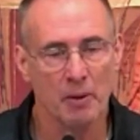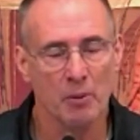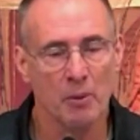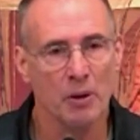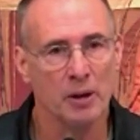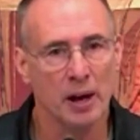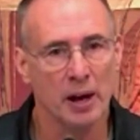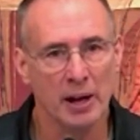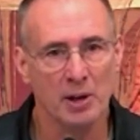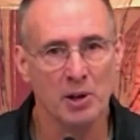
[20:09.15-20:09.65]

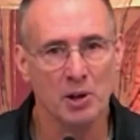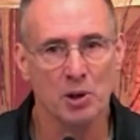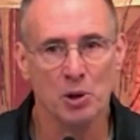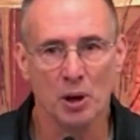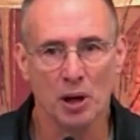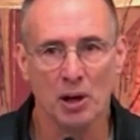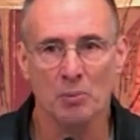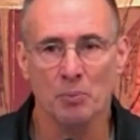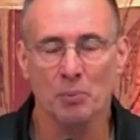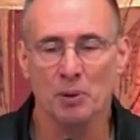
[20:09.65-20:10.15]
When I
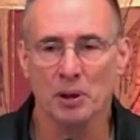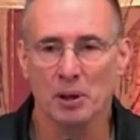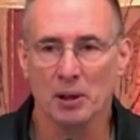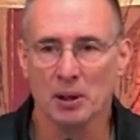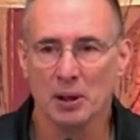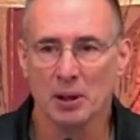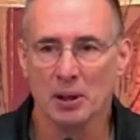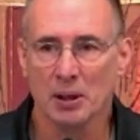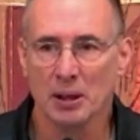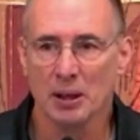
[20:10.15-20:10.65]
grew up,
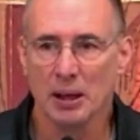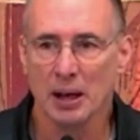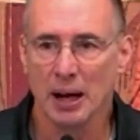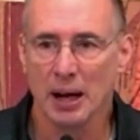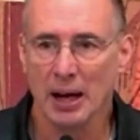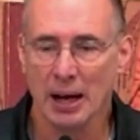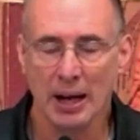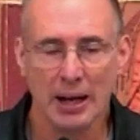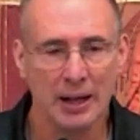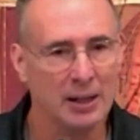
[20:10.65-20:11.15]

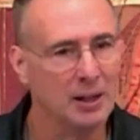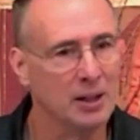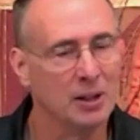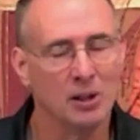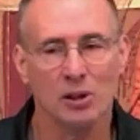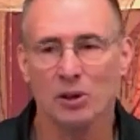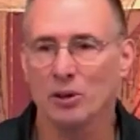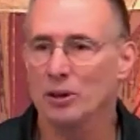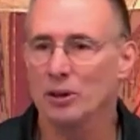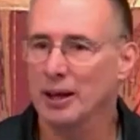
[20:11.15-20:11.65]
I
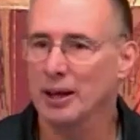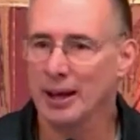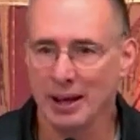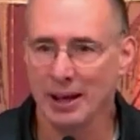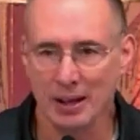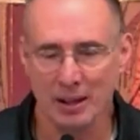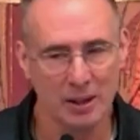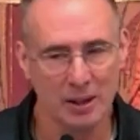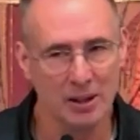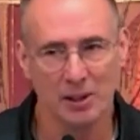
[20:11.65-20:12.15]
didn't learn
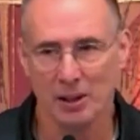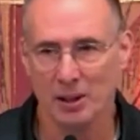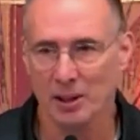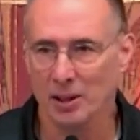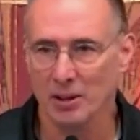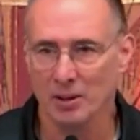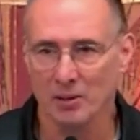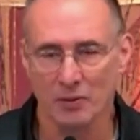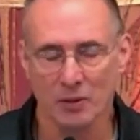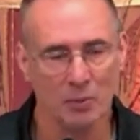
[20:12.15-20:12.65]

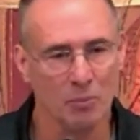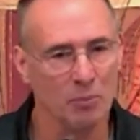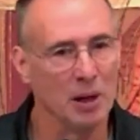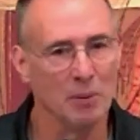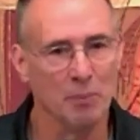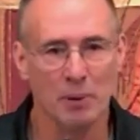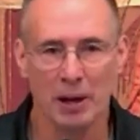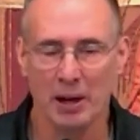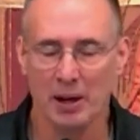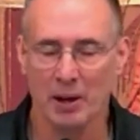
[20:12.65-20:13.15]
anything from
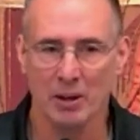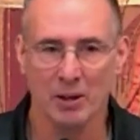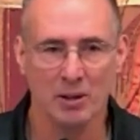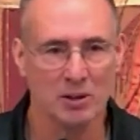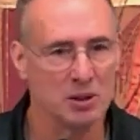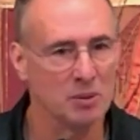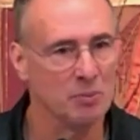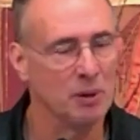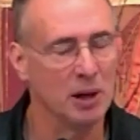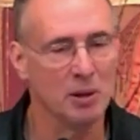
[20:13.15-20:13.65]
my
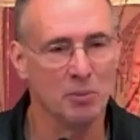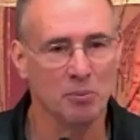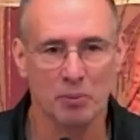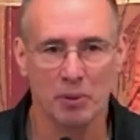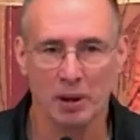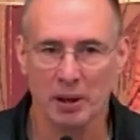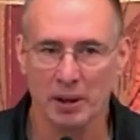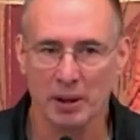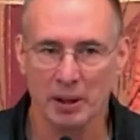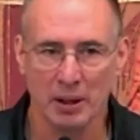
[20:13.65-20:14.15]
parents about
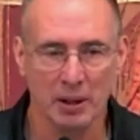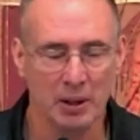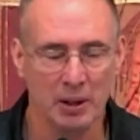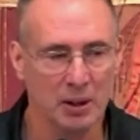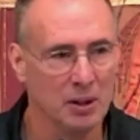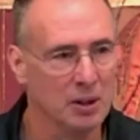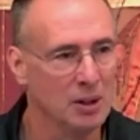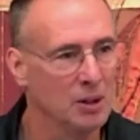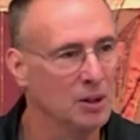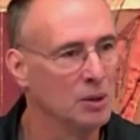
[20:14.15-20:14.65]
money